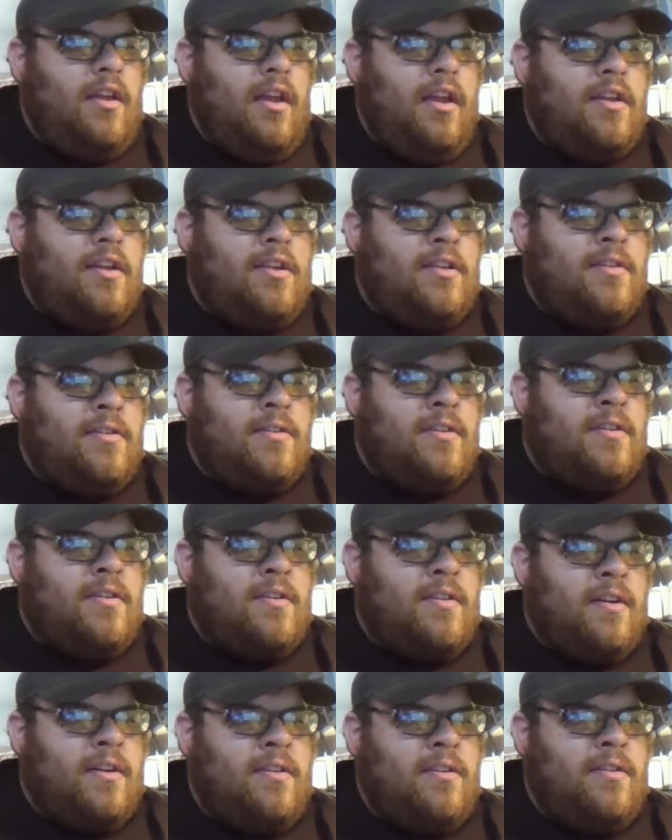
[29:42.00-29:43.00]
and then you get
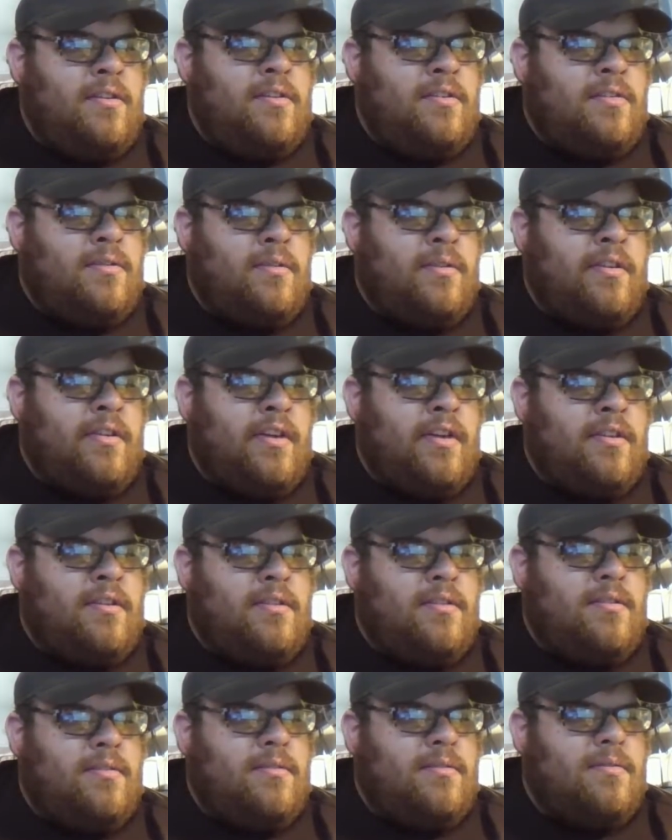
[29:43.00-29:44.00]
128
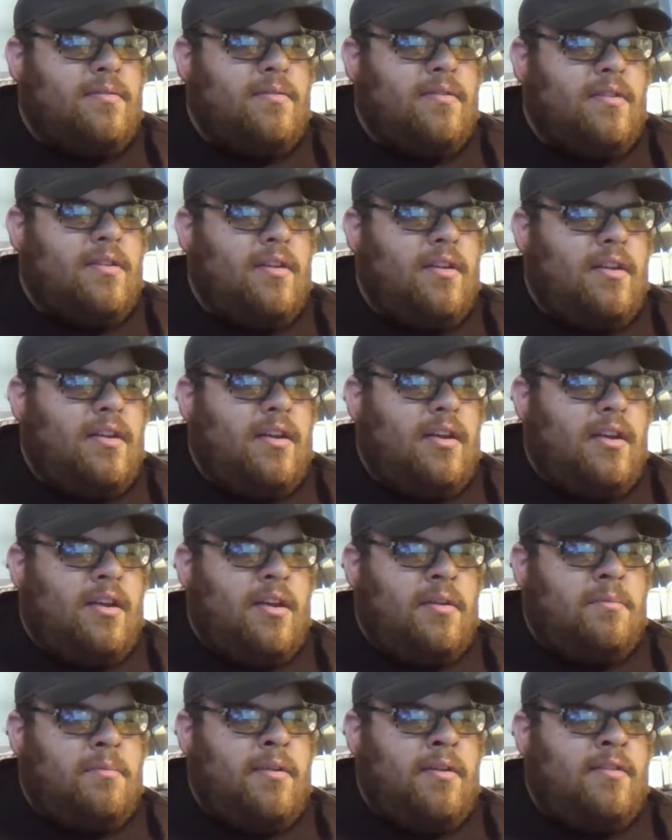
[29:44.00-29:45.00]

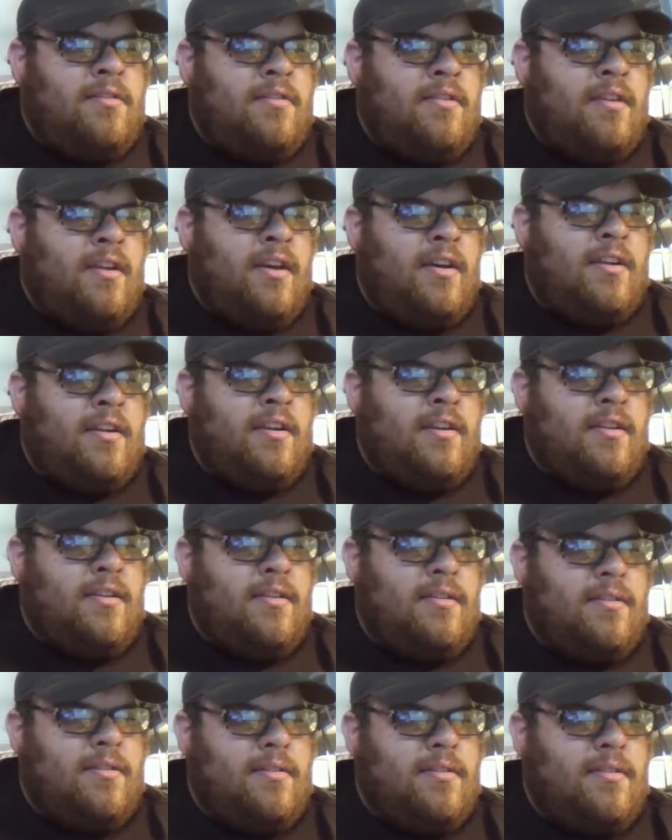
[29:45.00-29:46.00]

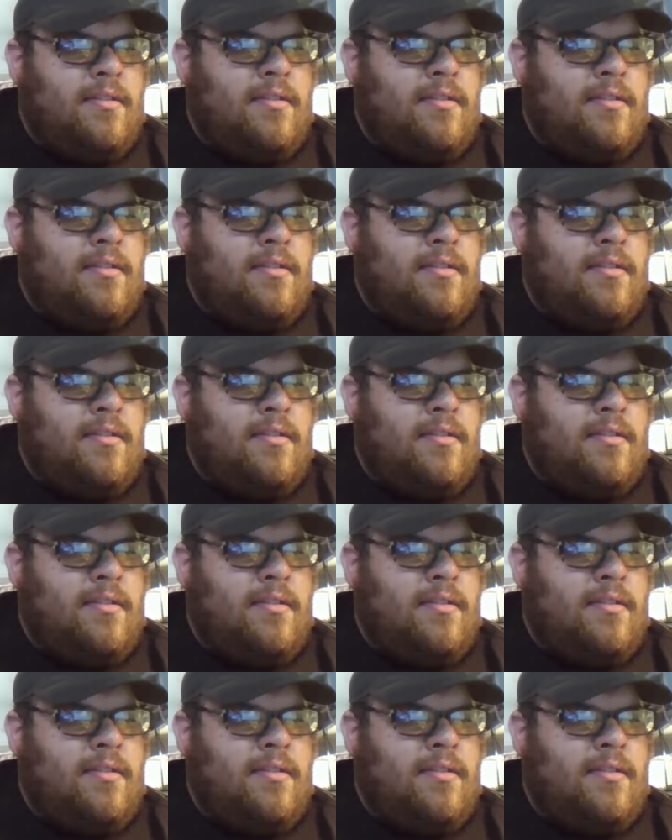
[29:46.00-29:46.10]
PCIe